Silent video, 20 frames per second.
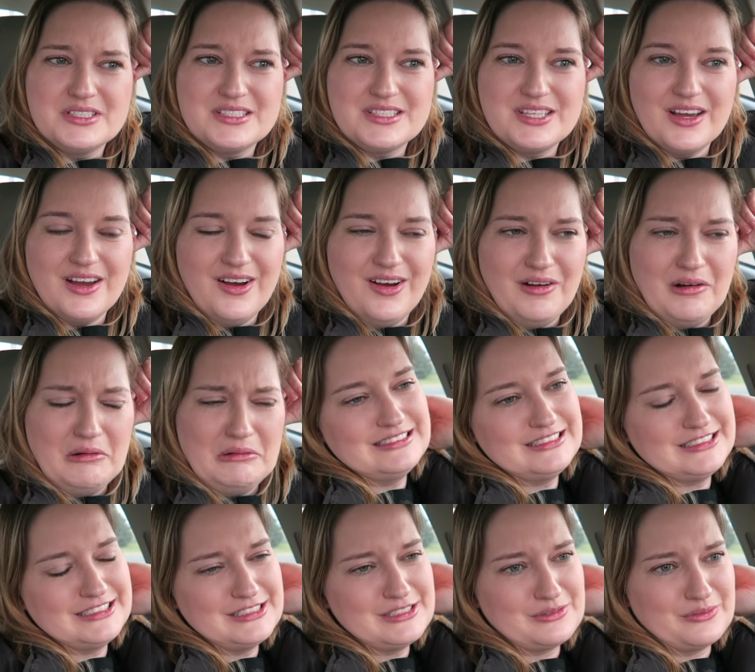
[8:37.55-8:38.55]
So
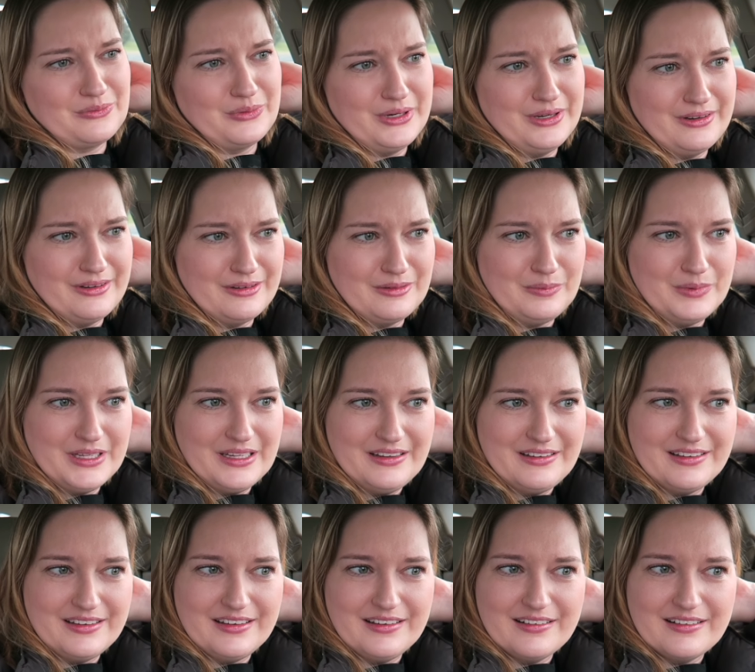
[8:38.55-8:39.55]
it's just weird
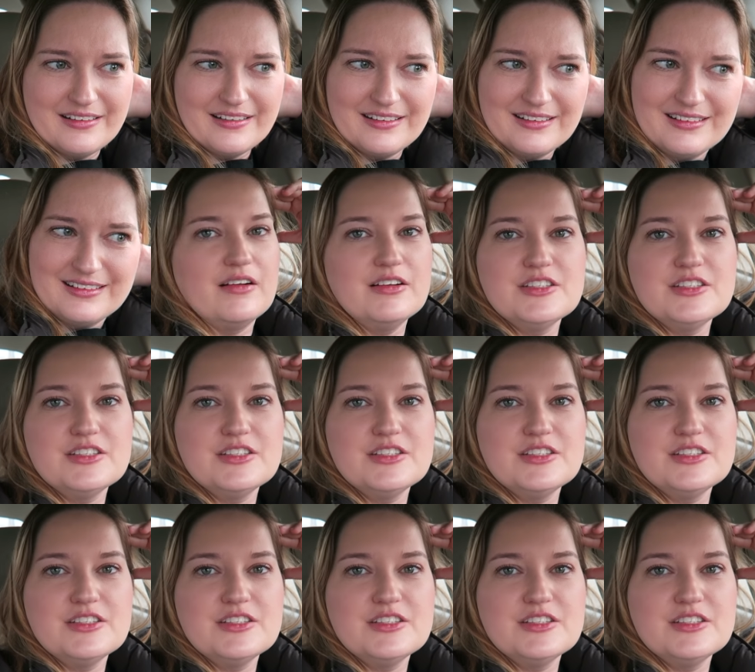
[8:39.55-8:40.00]
being here.